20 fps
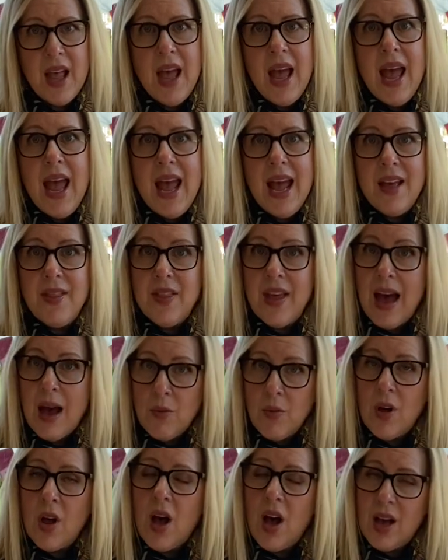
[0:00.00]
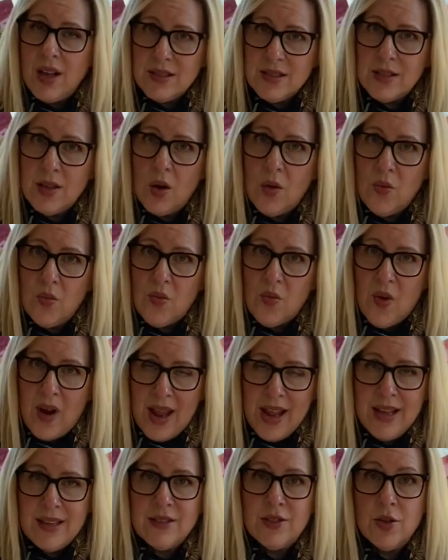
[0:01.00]
And that will also
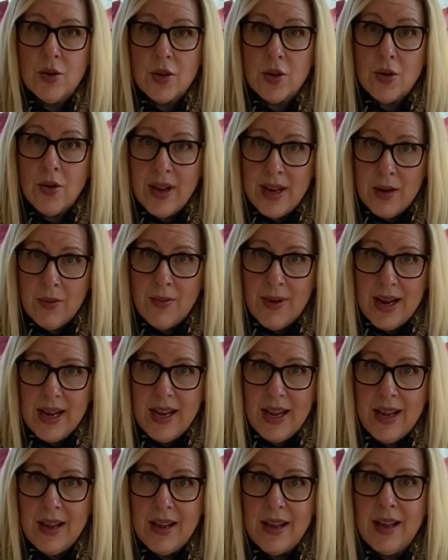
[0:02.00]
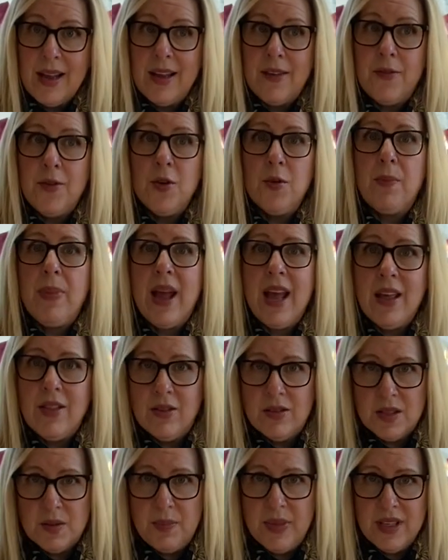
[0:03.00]
raise your credit rating. If you pay
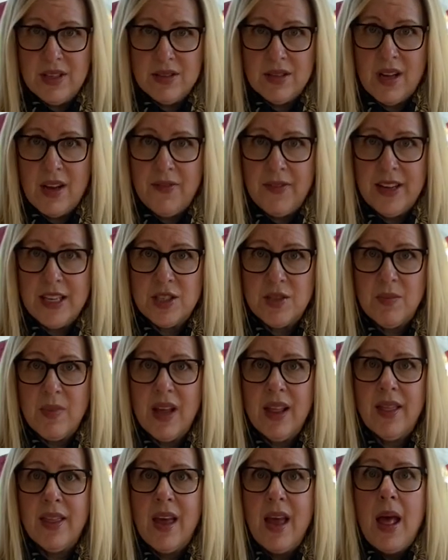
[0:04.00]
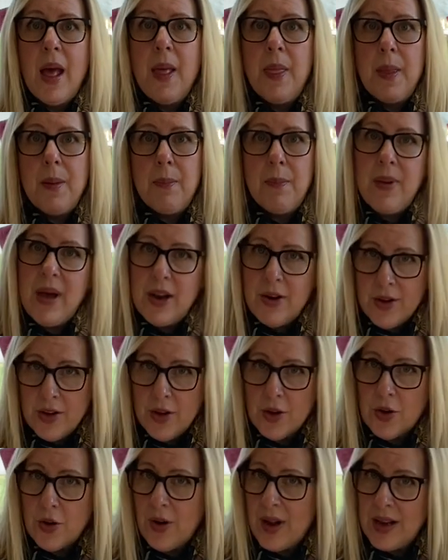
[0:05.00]
those bills off each month, the better your
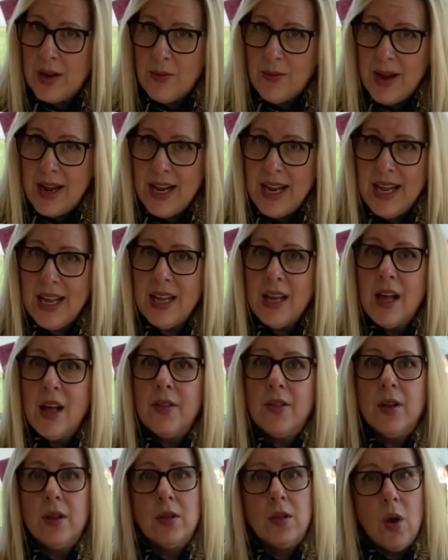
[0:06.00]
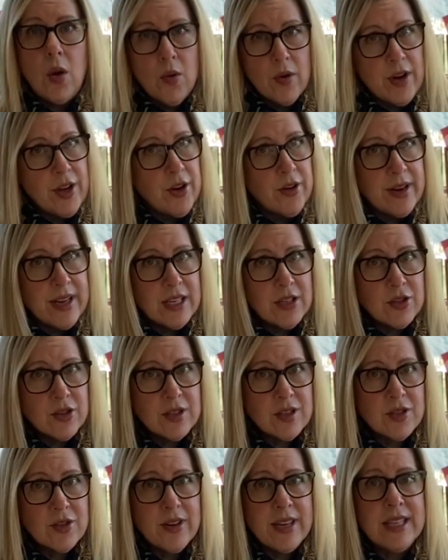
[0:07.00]
credit rating, the lower your
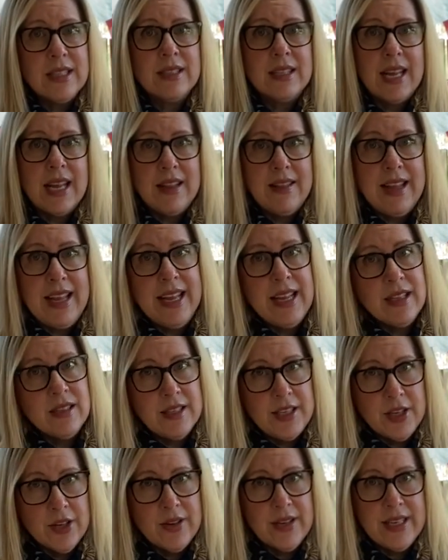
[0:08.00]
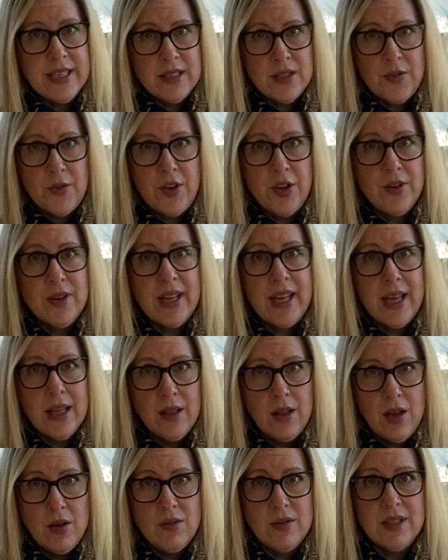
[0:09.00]
interest rates, and the easier it is for you to get
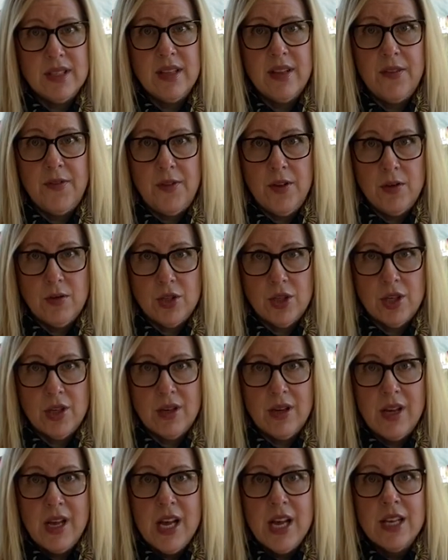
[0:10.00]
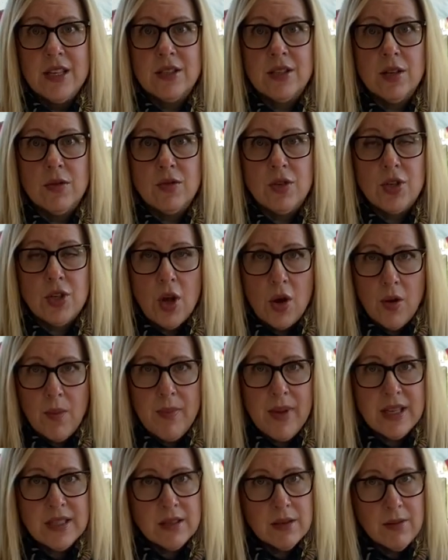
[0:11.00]
loans in the future. So don't
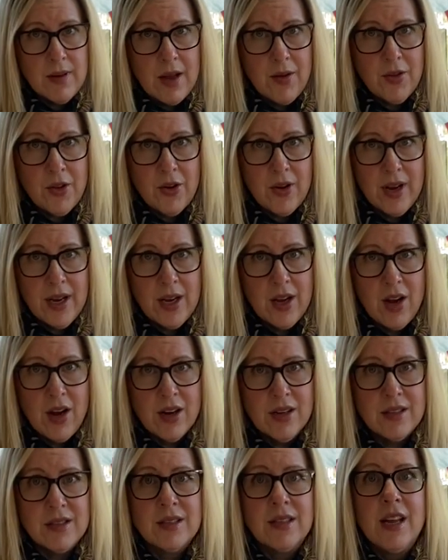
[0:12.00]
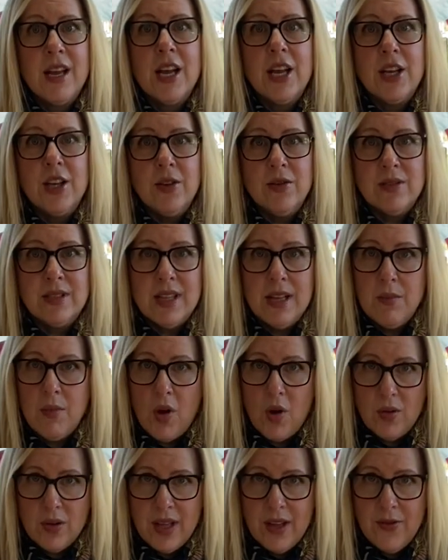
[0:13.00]
mess around with credit cards. Use them
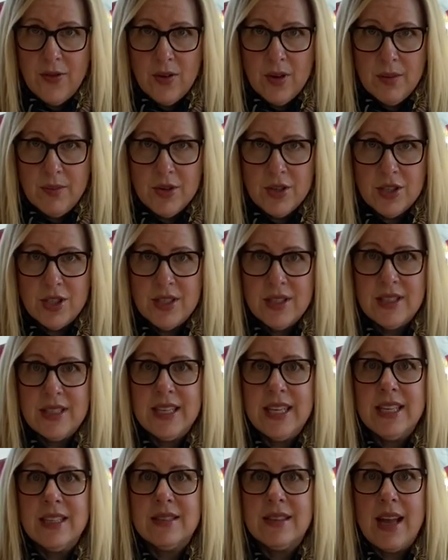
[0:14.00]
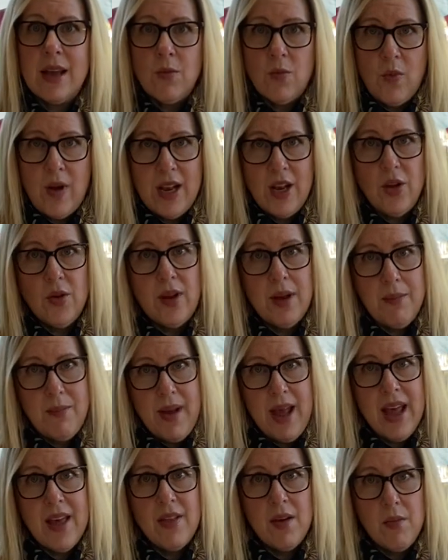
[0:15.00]
only for emergencies and when you can
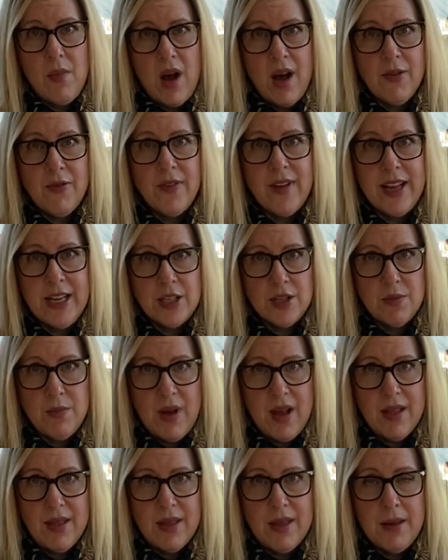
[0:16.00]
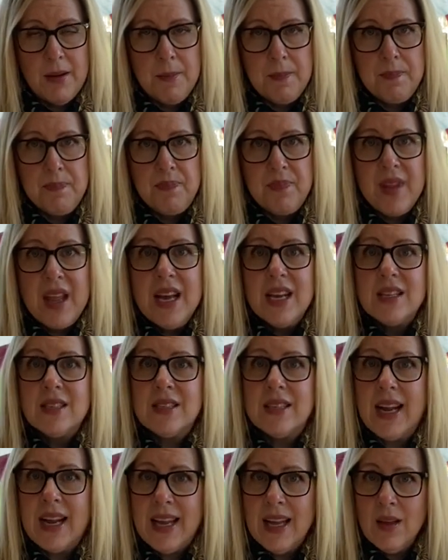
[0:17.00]
pay them off each month.
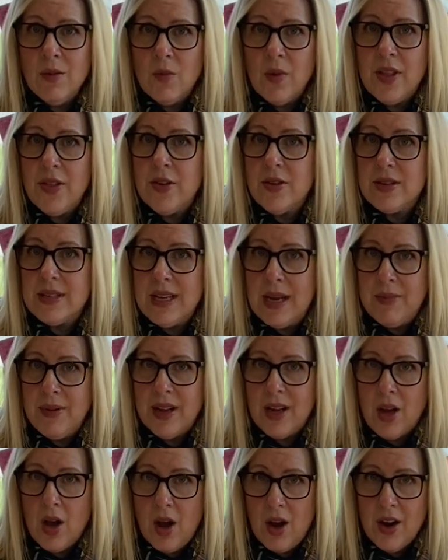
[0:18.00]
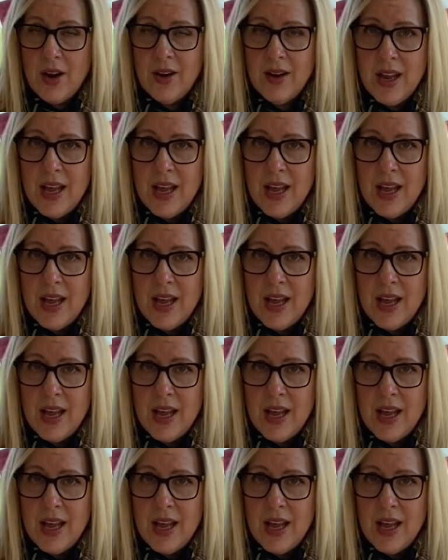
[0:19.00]
Second, with your debit card,